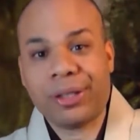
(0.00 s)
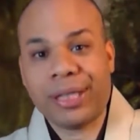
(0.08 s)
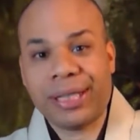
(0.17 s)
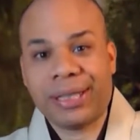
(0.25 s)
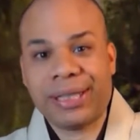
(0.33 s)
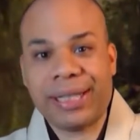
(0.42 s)

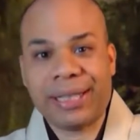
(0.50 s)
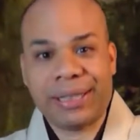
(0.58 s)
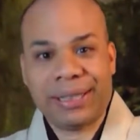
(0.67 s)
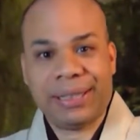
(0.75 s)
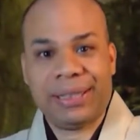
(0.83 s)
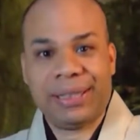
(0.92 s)
that
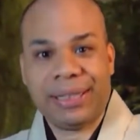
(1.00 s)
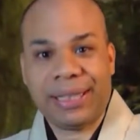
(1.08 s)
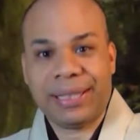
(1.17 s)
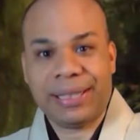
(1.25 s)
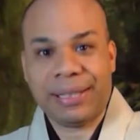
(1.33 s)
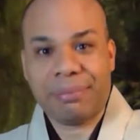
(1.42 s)

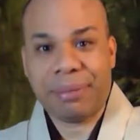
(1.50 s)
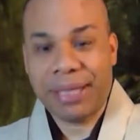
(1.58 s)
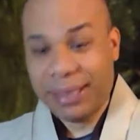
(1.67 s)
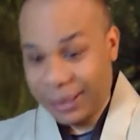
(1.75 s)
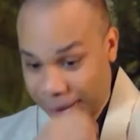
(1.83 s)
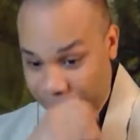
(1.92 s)
main
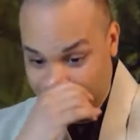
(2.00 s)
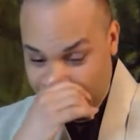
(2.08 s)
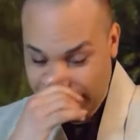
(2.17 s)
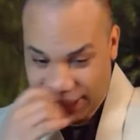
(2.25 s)
key.